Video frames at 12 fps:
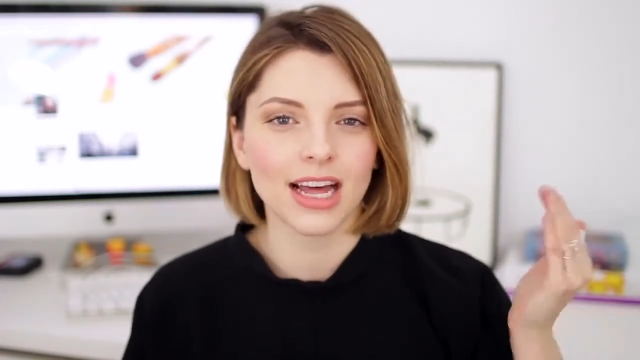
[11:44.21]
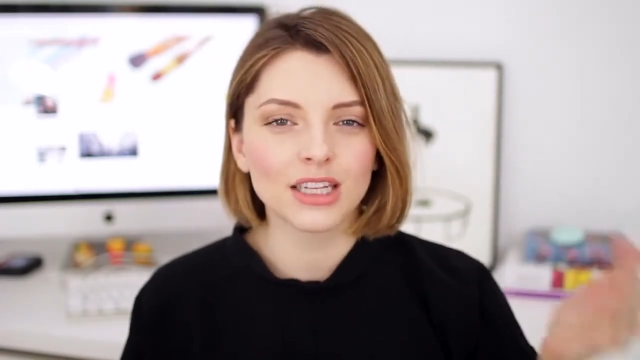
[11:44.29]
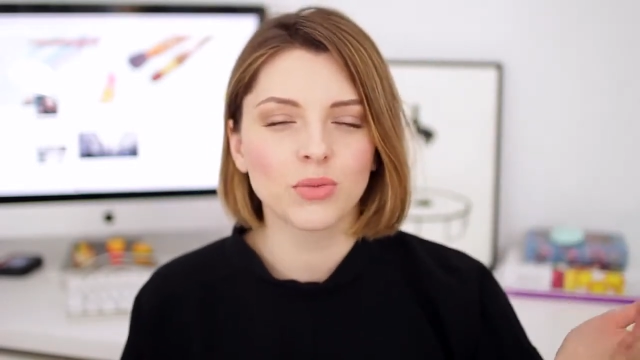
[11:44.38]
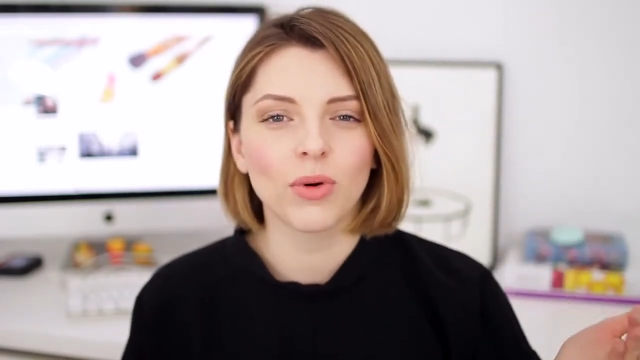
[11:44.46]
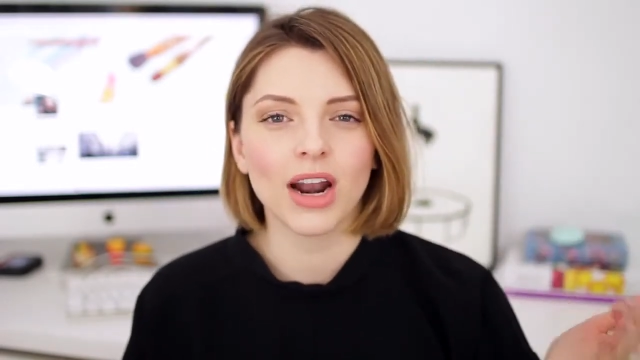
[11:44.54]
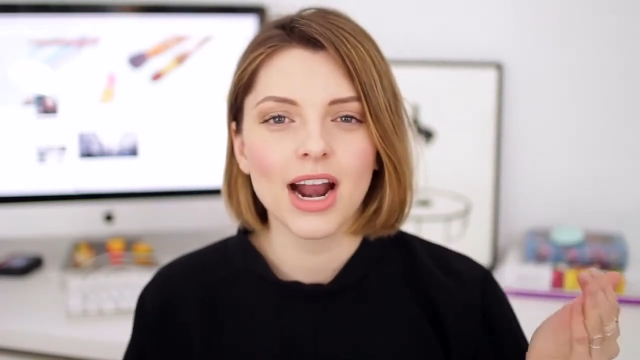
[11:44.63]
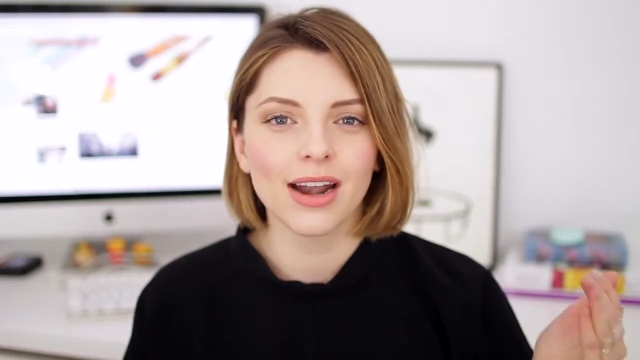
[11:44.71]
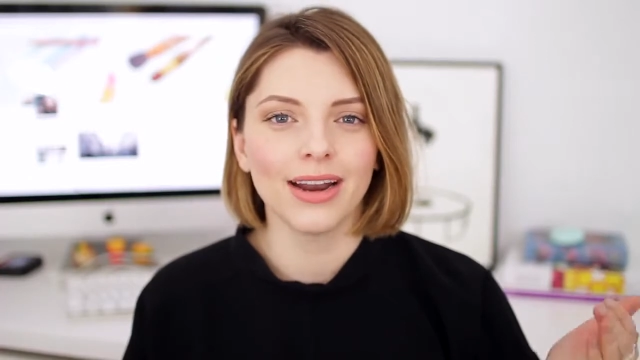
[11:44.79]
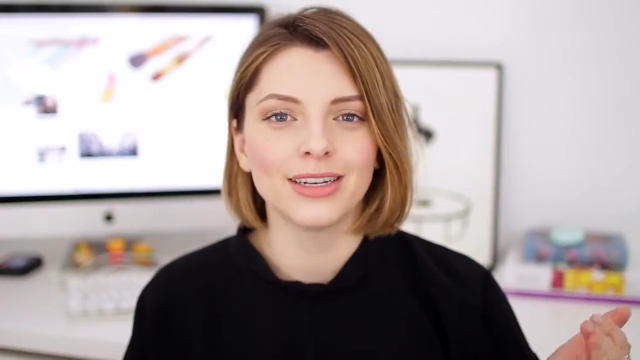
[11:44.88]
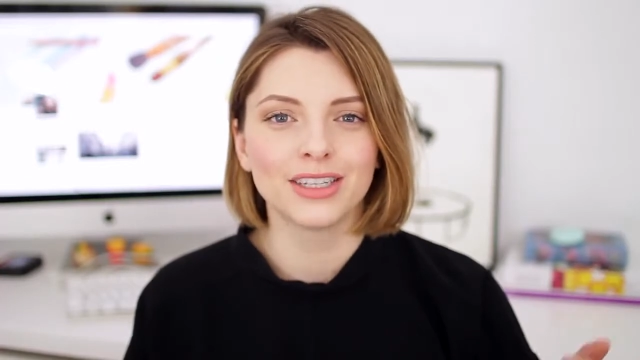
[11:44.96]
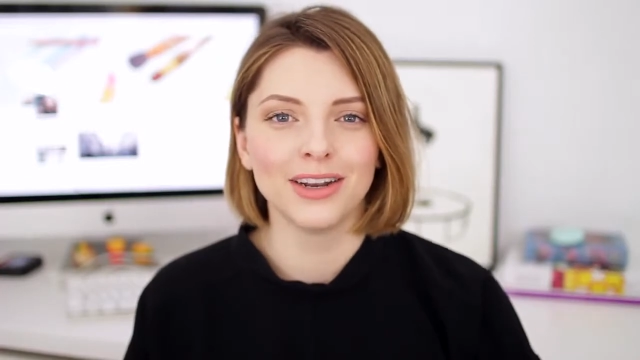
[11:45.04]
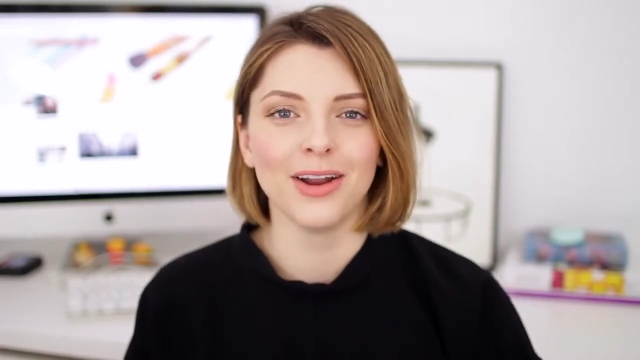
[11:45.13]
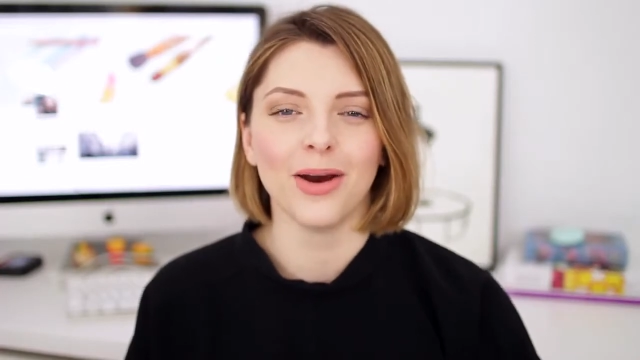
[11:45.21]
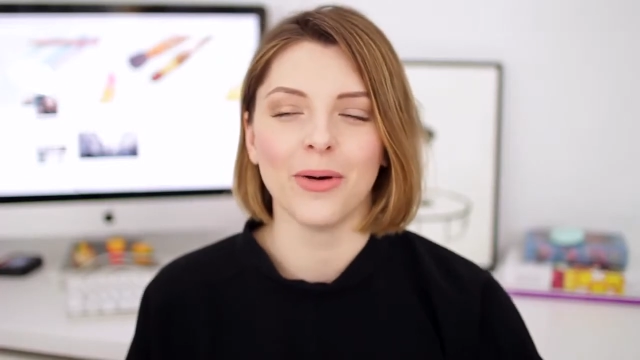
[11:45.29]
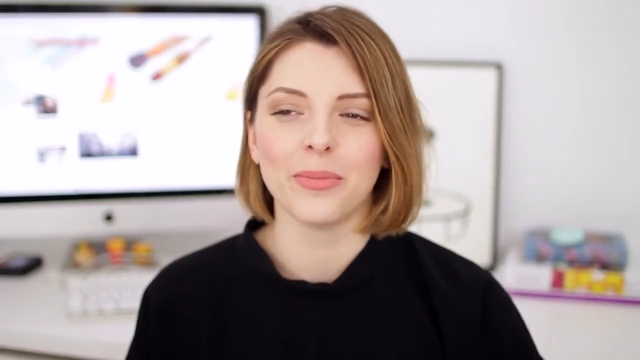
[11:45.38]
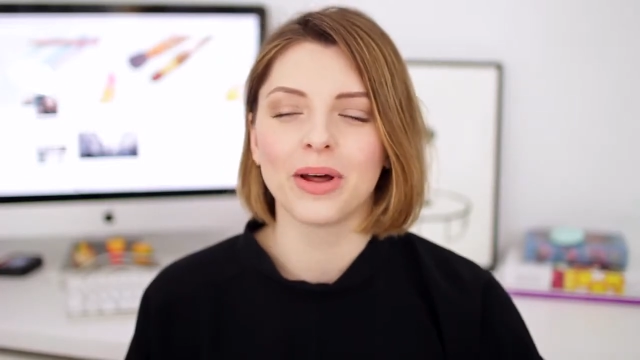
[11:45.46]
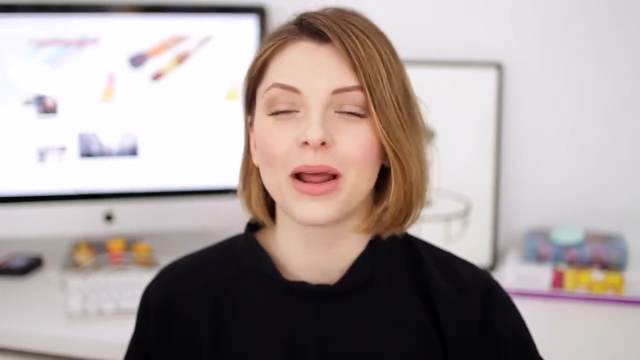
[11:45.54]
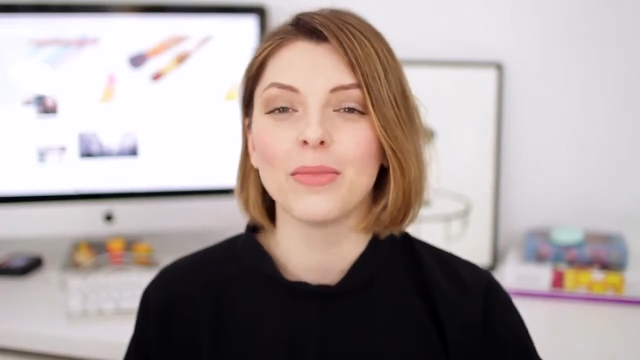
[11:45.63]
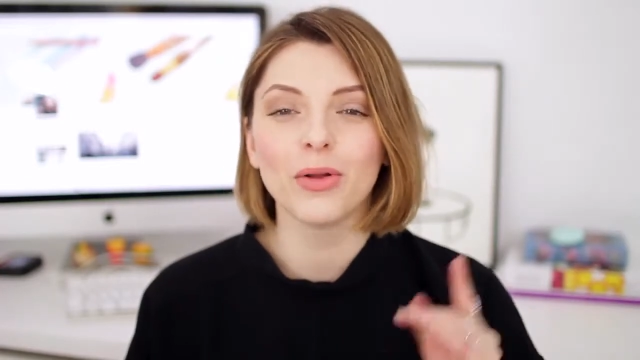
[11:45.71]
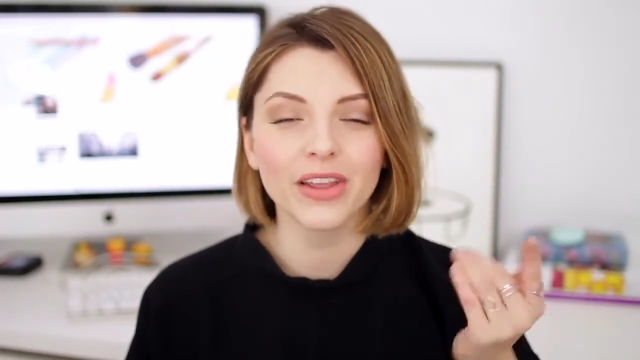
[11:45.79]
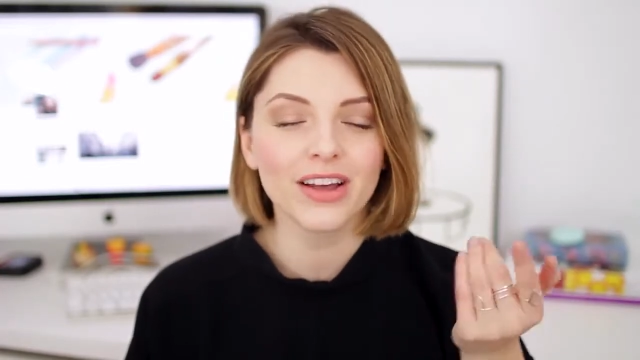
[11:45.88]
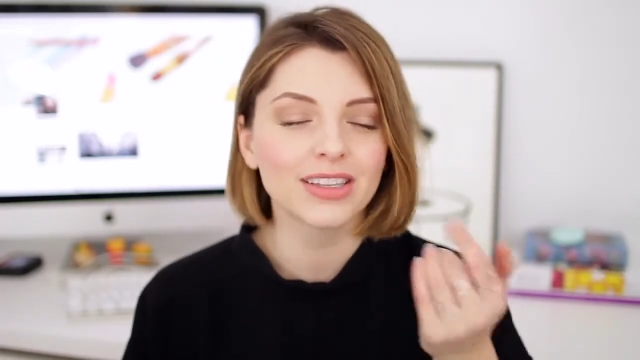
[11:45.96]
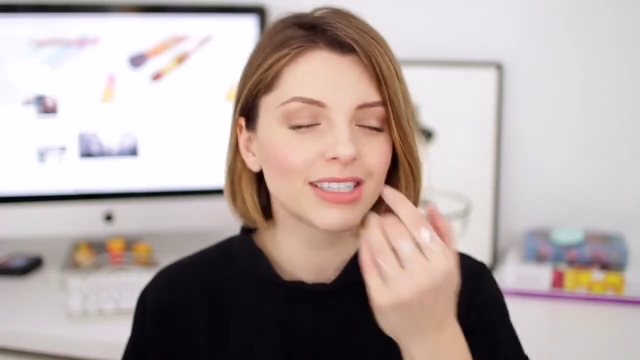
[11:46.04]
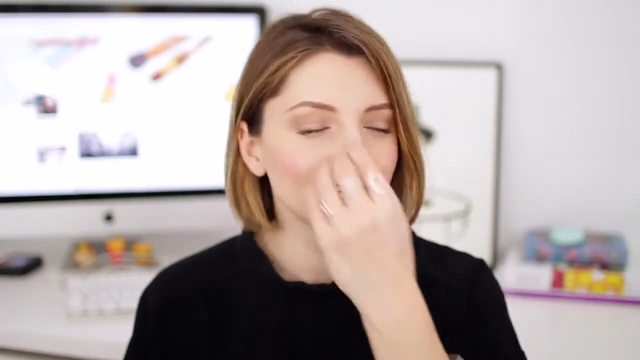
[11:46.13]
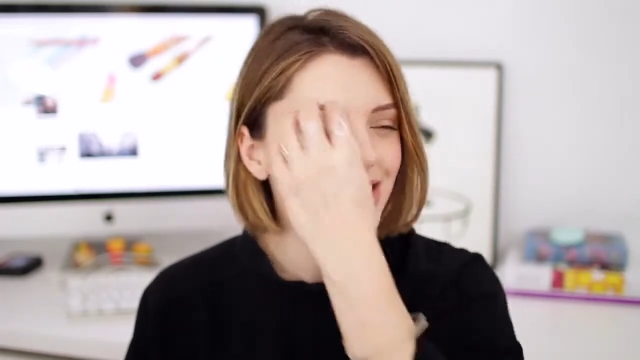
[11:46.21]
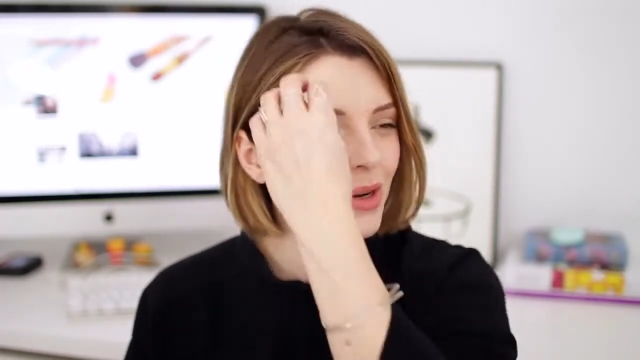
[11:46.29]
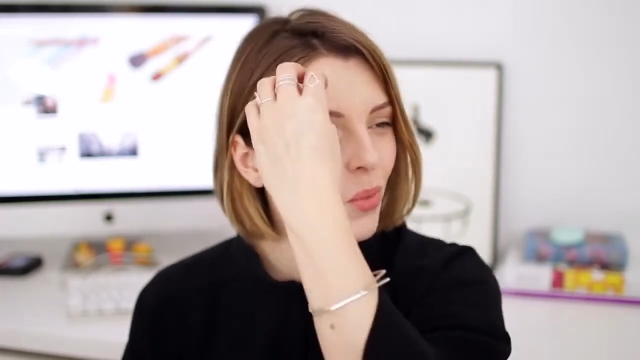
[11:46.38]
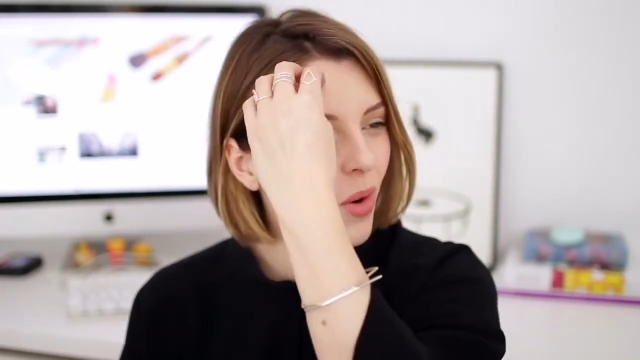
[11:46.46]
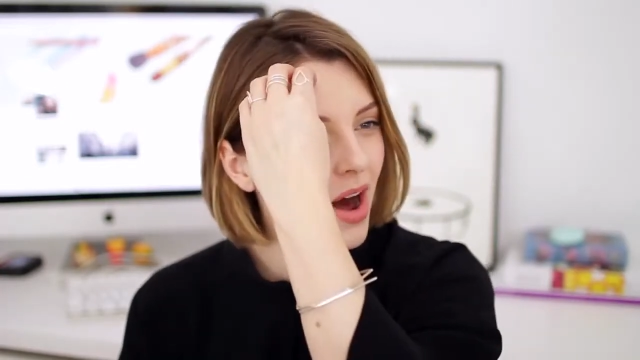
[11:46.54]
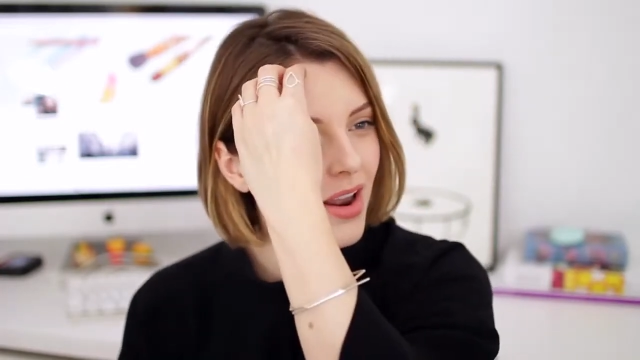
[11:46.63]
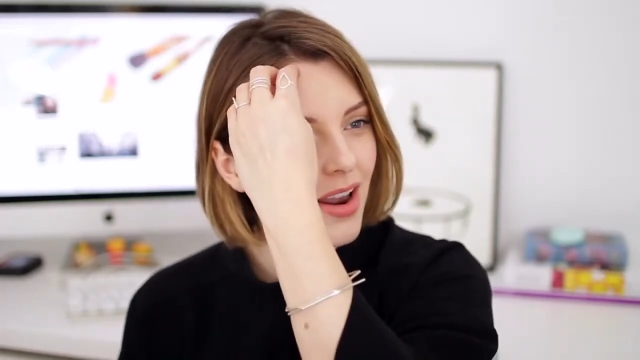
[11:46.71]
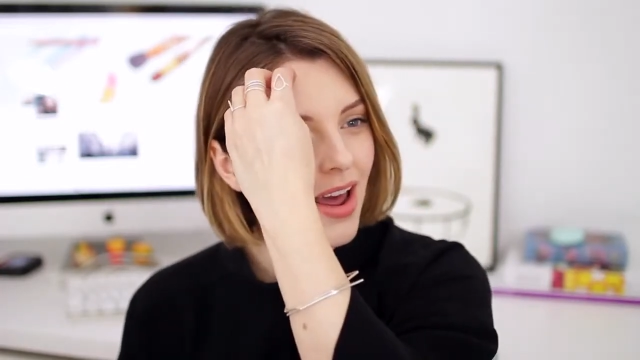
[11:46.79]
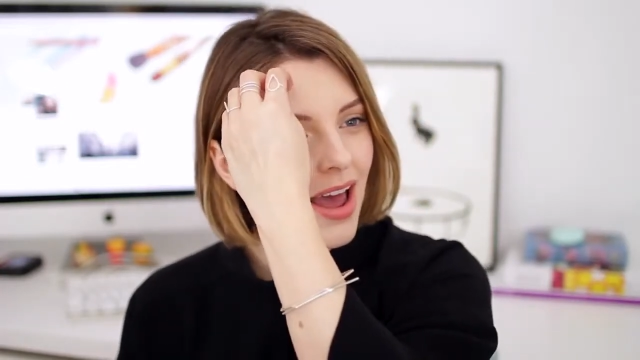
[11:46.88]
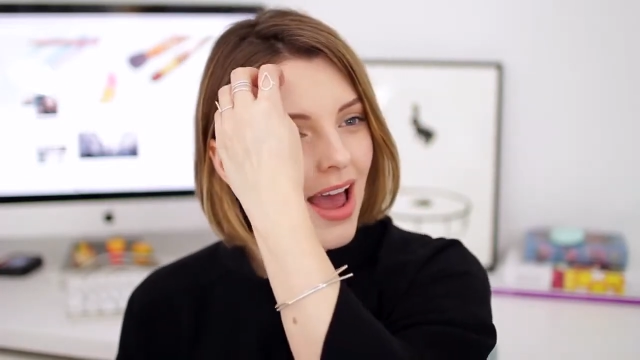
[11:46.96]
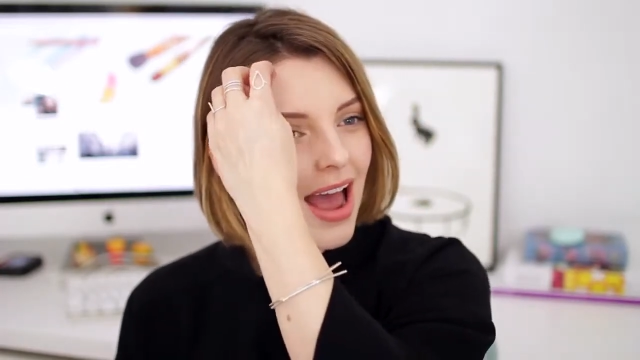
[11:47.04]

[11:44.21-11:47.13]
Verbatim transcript: That's what I need to know, but I'm only on season one